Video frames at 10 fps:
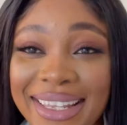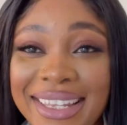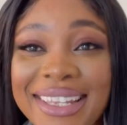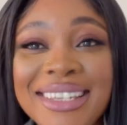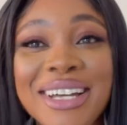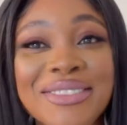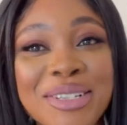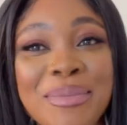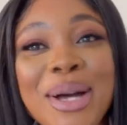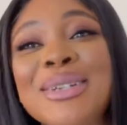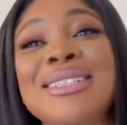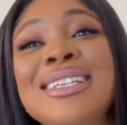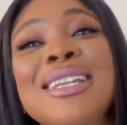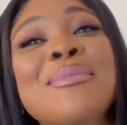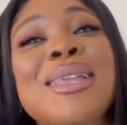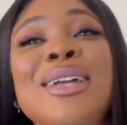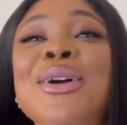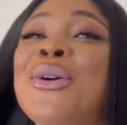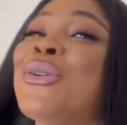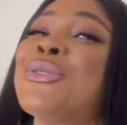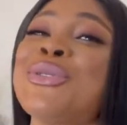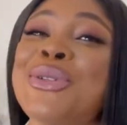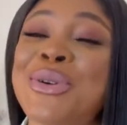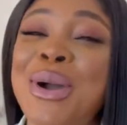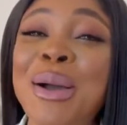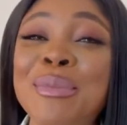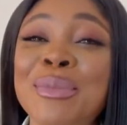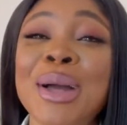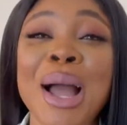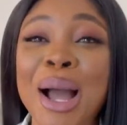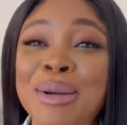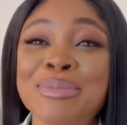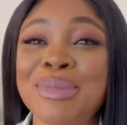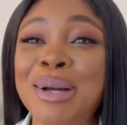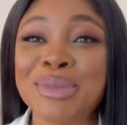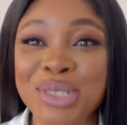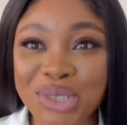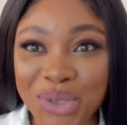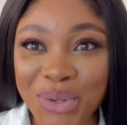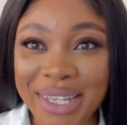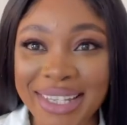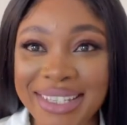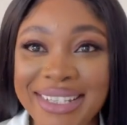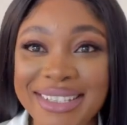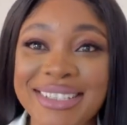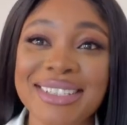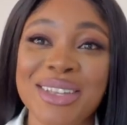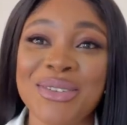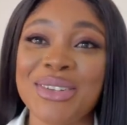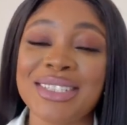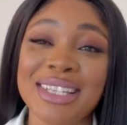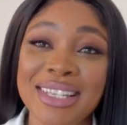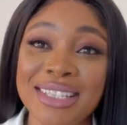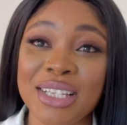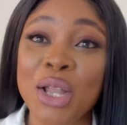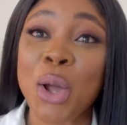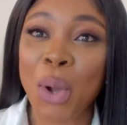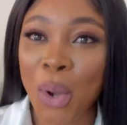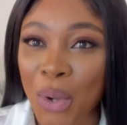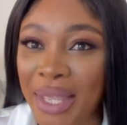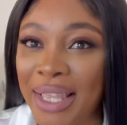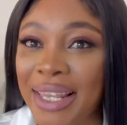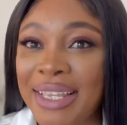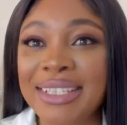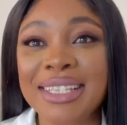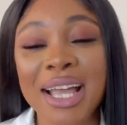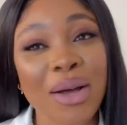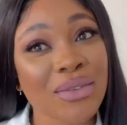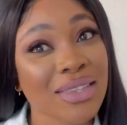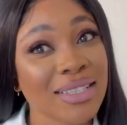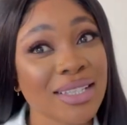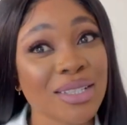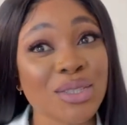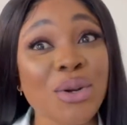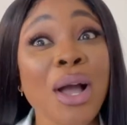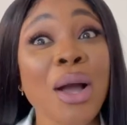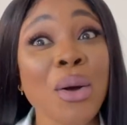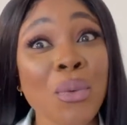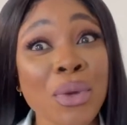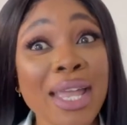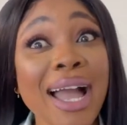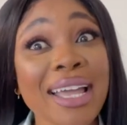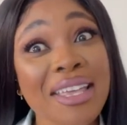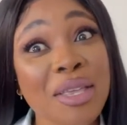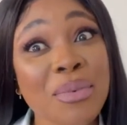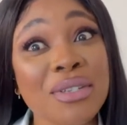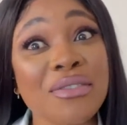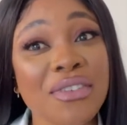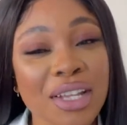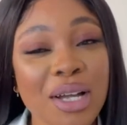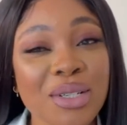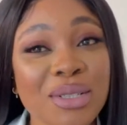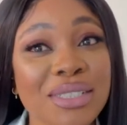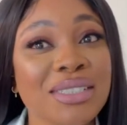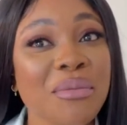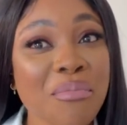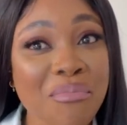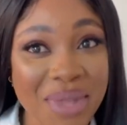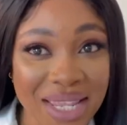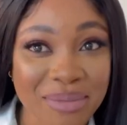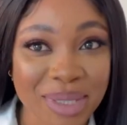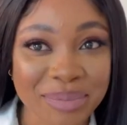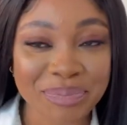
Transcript: He laughed about it, and I'm like, oh no, I'm not joking, this is serious. And he said, okay, let's see how things are. So we are keeping finger crossed, maybe.